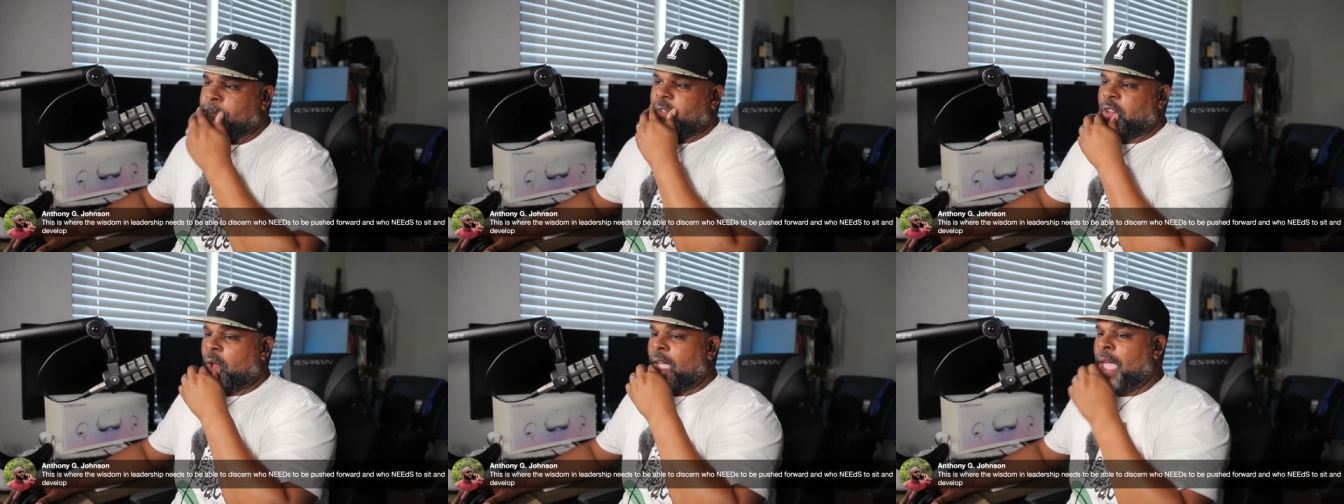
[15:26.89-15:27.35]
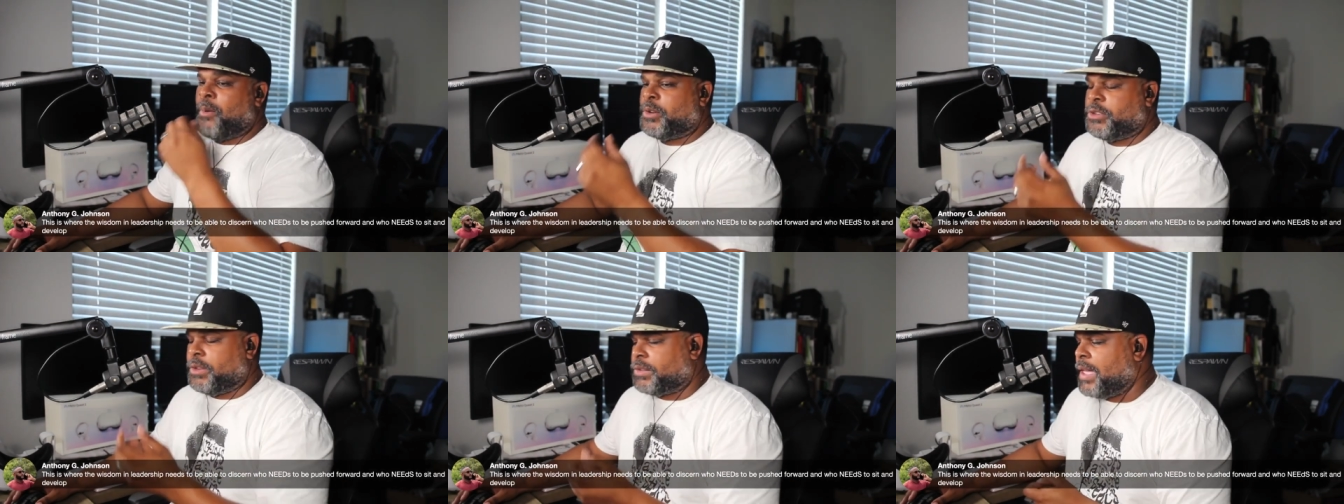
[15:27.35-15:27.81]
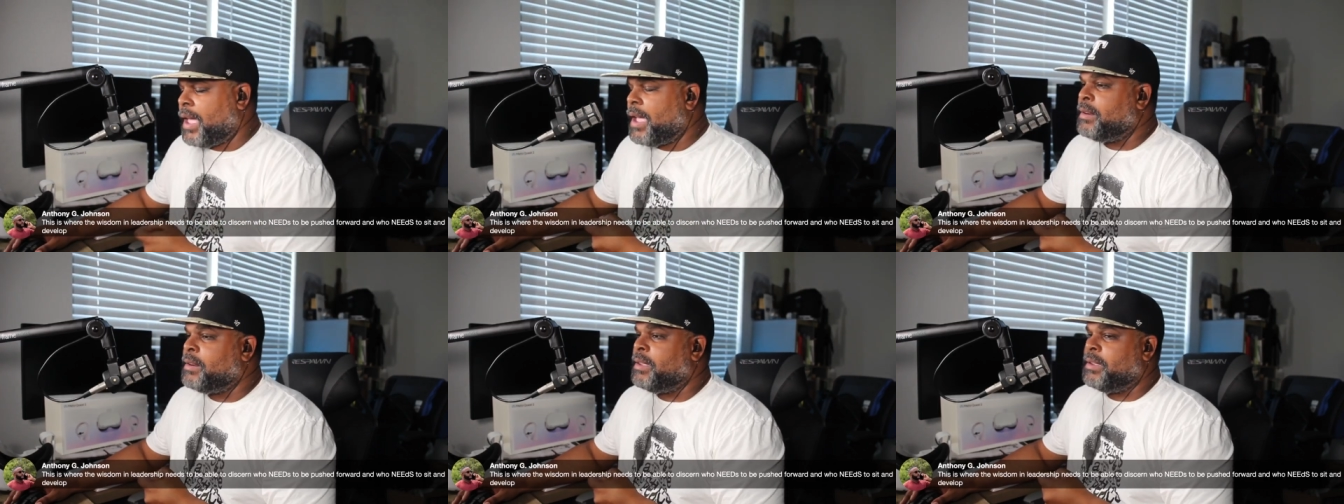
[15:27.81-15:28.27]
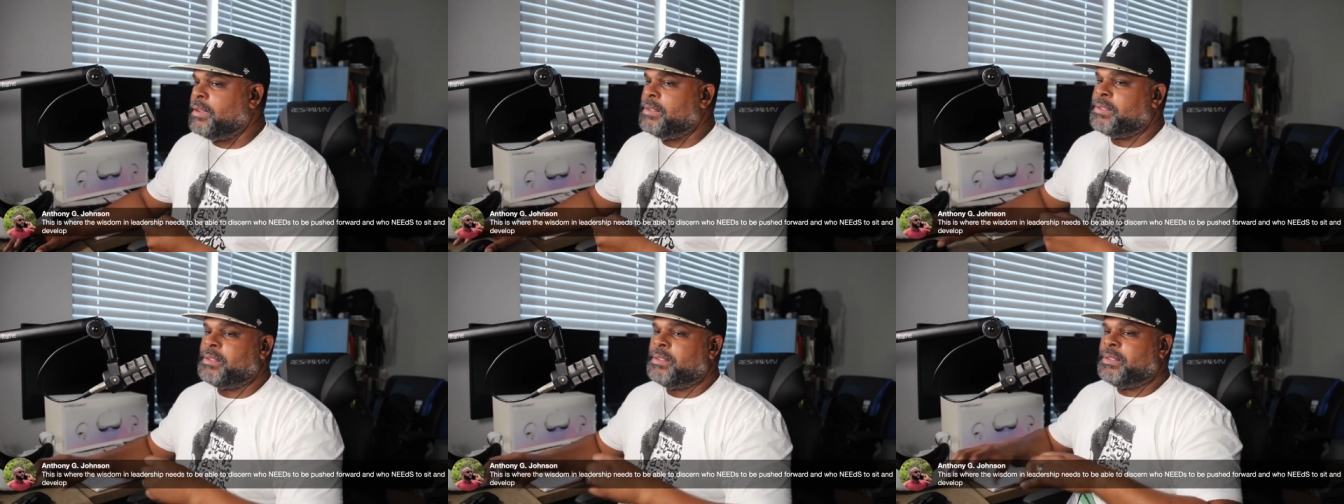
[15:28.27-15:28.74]
So, Aunt, what you're saying
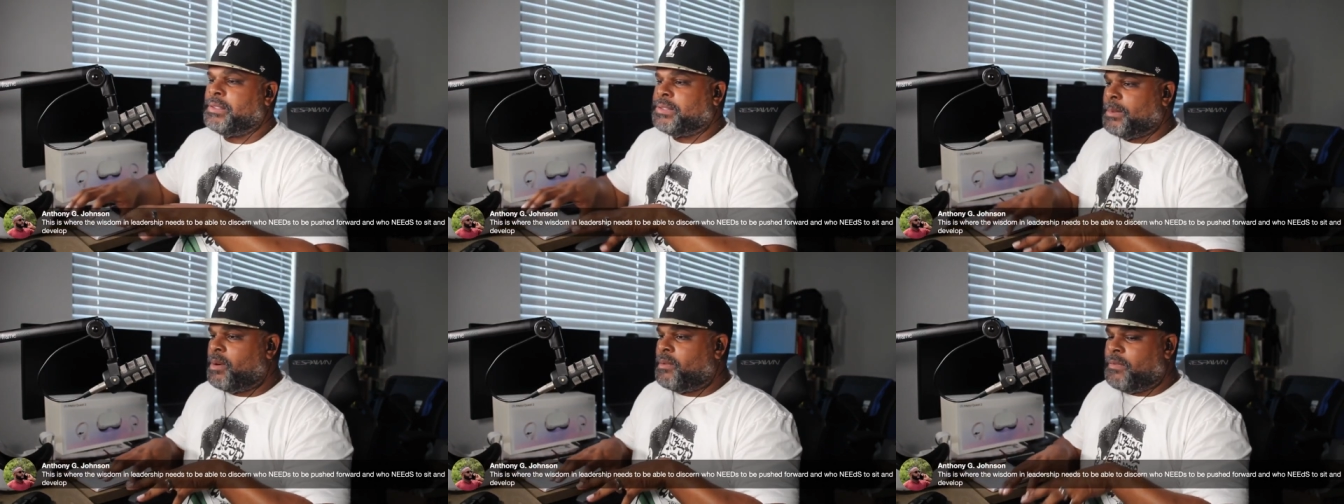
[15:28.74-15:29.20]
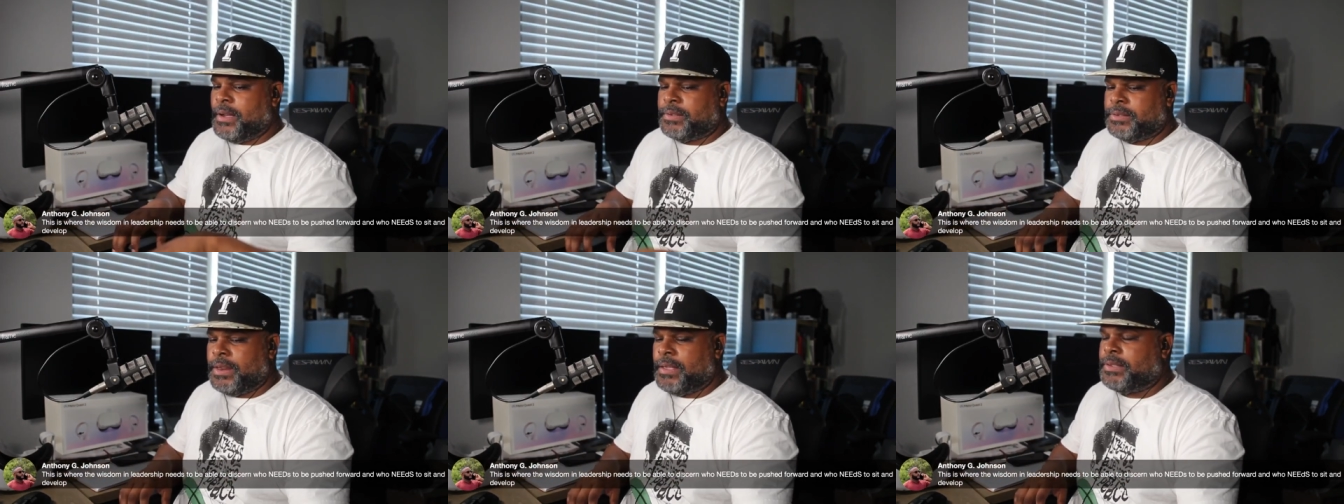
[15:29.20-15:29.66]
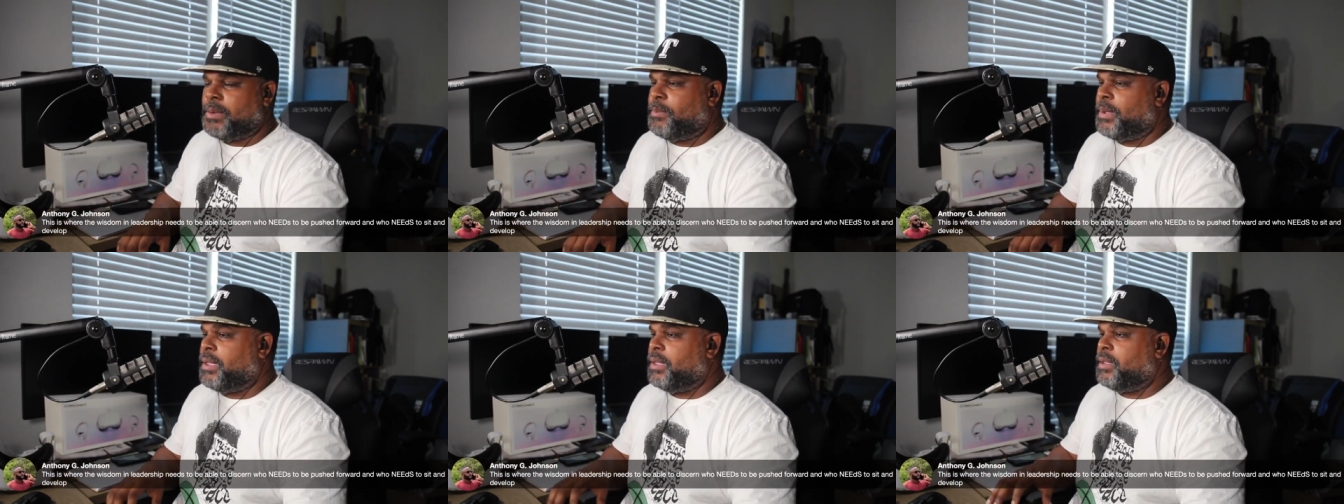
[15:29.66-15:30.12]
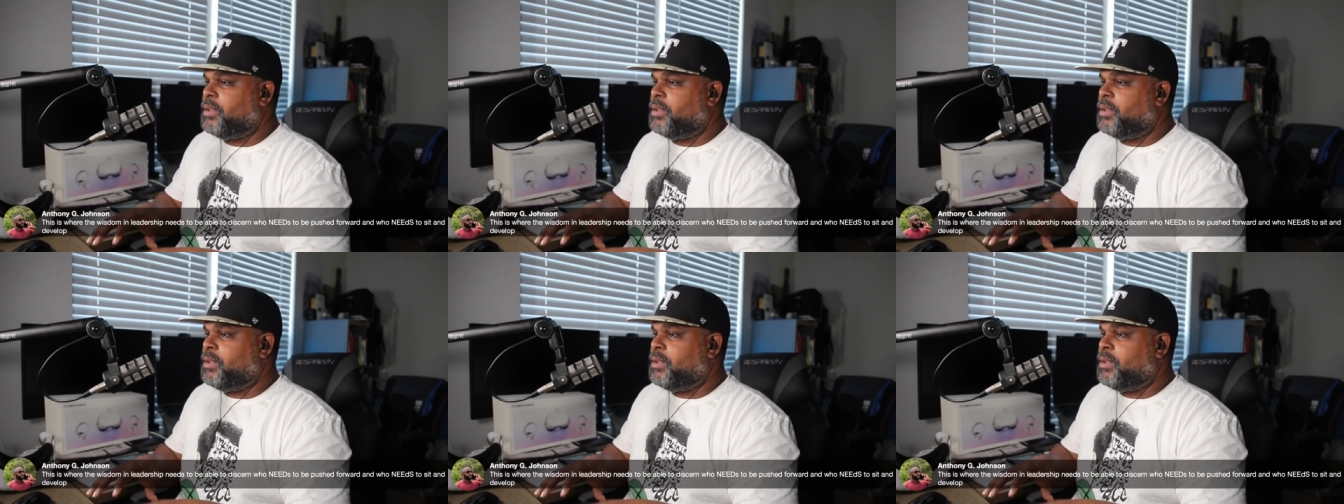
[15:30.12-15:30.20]
is some of us need to be